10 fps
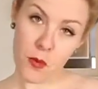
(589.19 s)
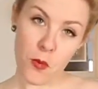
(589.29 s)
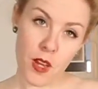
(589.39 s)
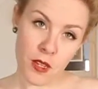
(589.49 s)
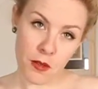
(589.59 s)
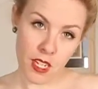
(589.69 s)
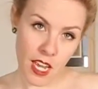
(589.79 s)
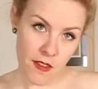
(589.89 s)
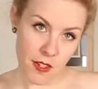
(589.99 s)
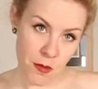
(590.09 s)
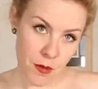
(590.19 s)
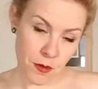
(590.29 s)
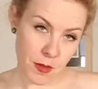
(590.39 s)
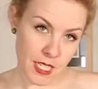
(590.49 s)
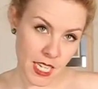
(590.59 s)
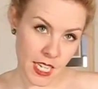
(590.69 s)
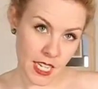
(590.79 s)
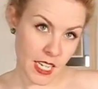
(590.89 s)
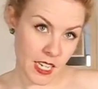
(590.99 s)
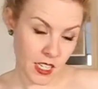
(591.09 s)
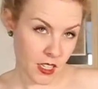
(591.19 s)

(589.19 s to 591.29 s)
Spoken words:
One, I'm going to have to probably take it in a